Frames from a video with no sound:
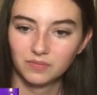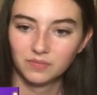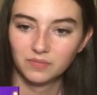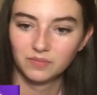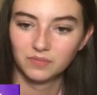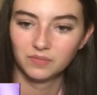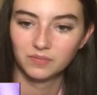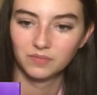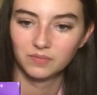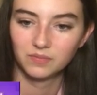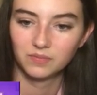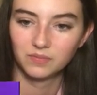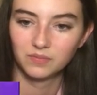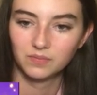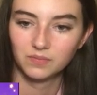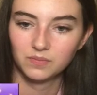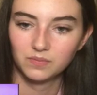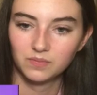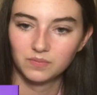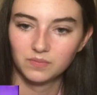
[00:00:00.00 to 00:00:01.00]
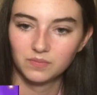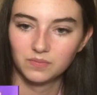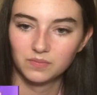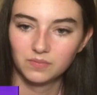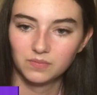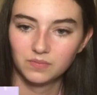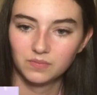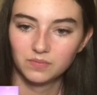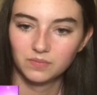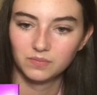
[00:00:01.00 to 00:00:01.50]

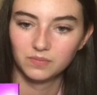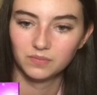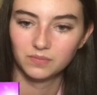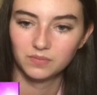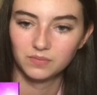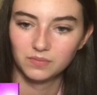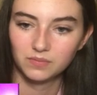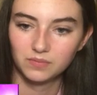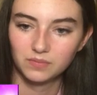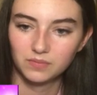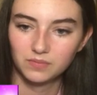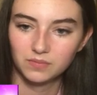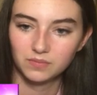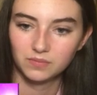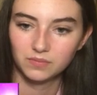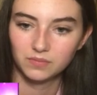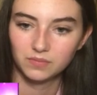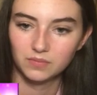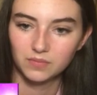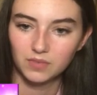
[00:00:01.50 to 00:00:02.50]
This person isn't speaking.